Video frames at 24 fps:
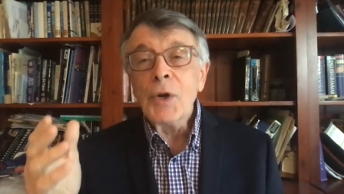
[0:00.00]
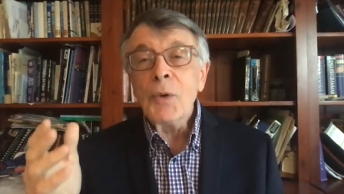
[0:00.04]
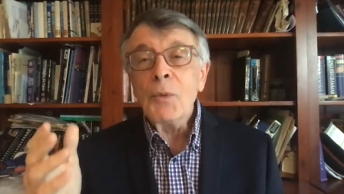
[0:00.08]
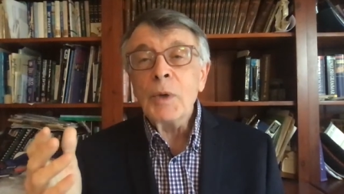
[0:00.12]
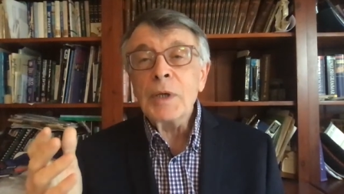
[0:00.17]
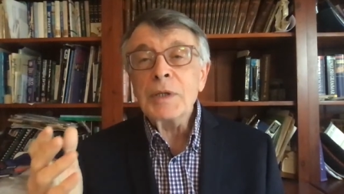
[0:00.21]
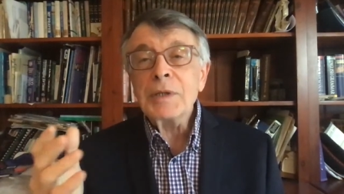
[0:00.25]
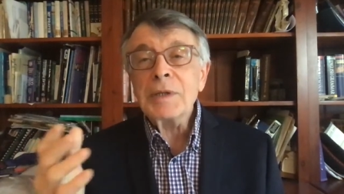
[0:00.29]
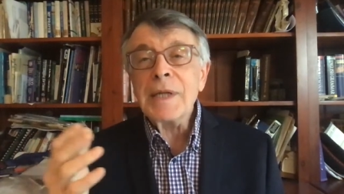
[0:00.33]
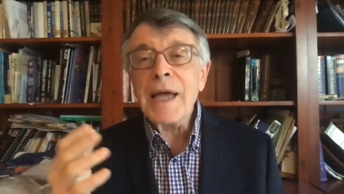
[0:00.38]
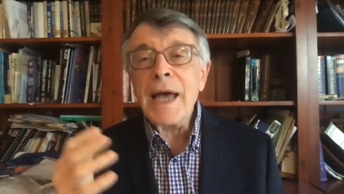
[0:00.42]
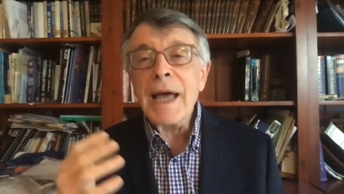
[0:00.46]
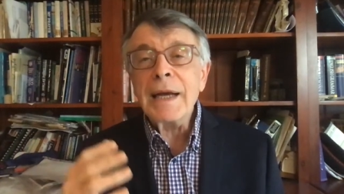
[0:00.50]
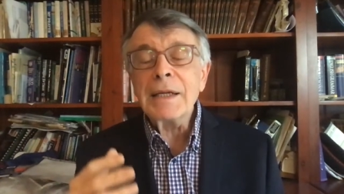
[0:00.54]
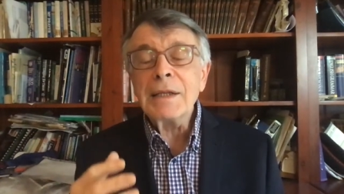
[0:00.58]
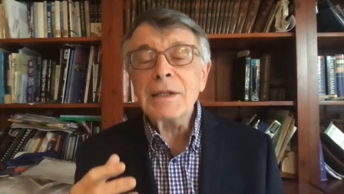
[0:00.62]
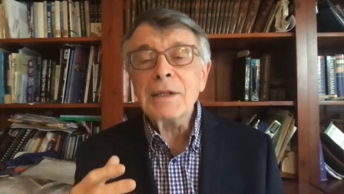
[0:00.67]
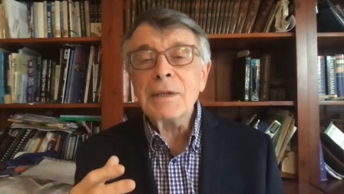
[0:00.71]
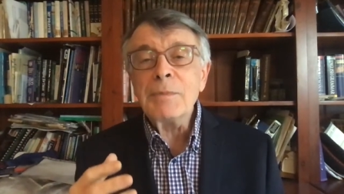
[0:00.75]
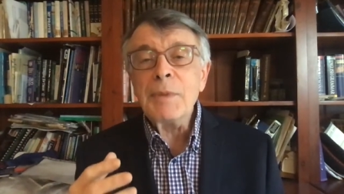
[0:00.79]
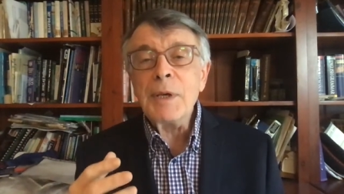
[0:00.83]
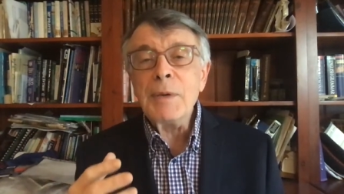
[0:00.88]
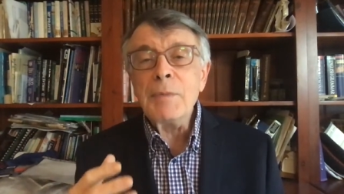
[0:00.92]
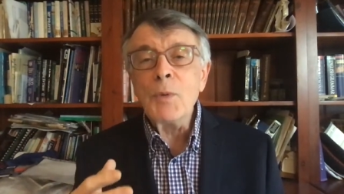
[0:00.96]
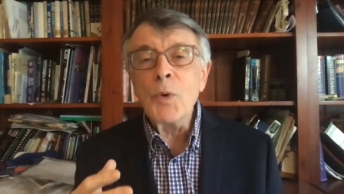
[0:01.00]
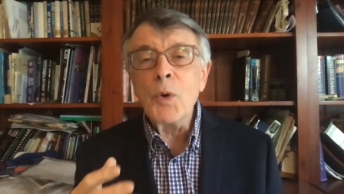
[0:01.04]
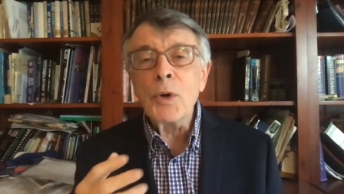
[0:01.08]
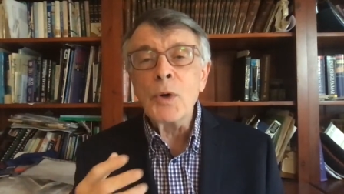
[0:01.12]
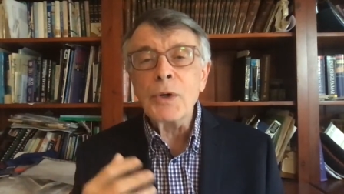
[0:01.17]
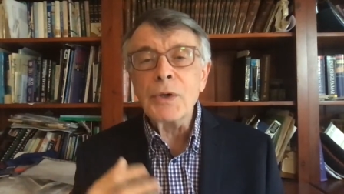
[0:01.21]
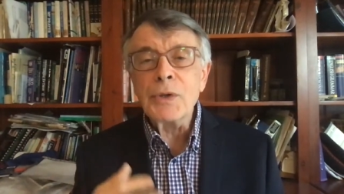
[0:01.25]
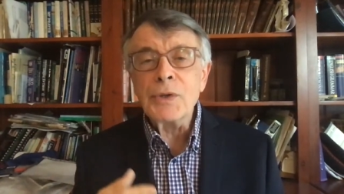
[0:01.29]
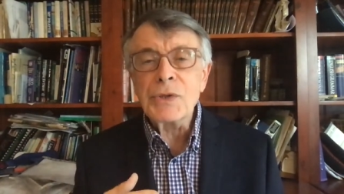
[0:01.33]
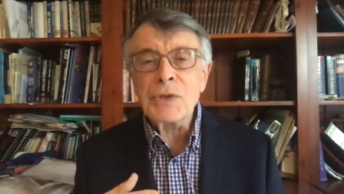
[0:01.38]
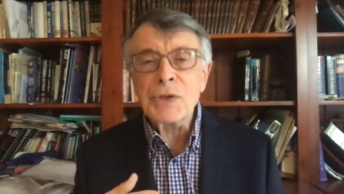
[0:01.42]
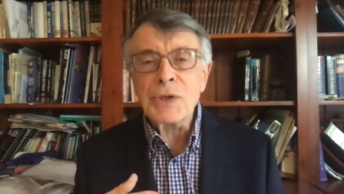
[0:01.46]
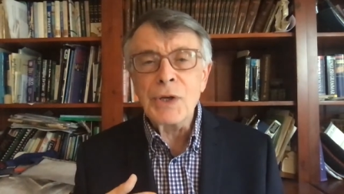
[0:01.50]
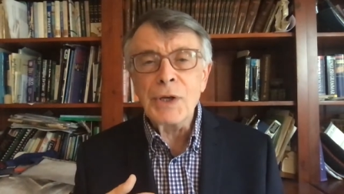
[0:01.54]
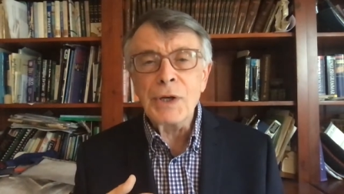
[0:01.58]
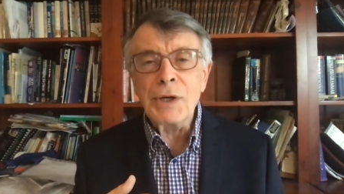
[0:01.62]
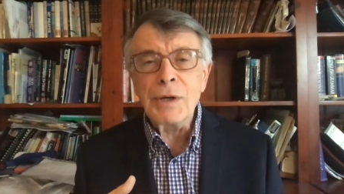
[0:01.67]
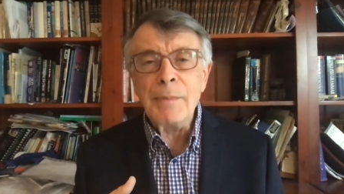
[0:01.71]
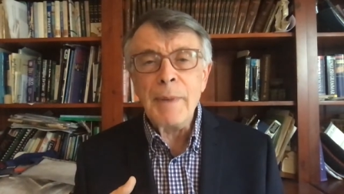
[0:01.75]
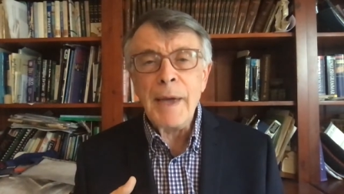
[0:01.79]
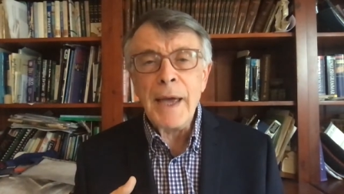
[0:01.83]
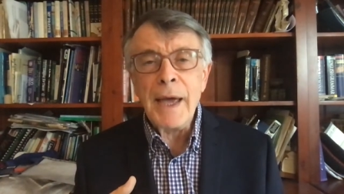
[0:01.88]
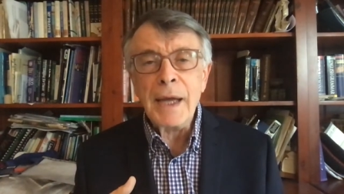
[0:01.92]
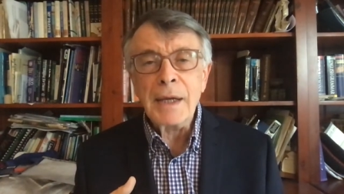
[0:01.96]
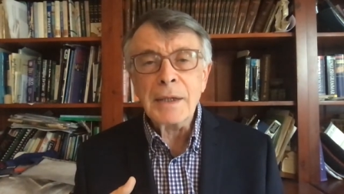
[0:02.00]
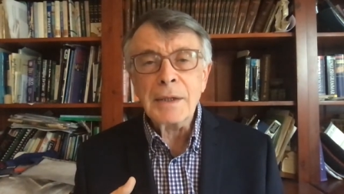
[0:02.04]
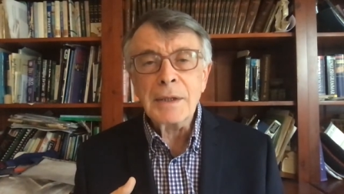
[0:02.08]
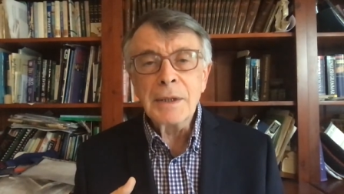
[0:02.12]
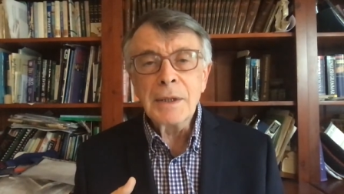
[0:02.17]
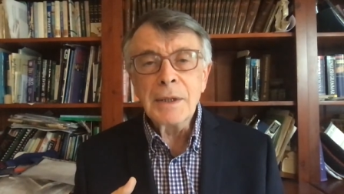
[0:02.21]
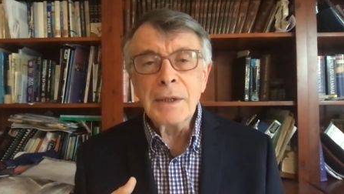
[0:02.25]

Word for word: We're starting to be more concerned about,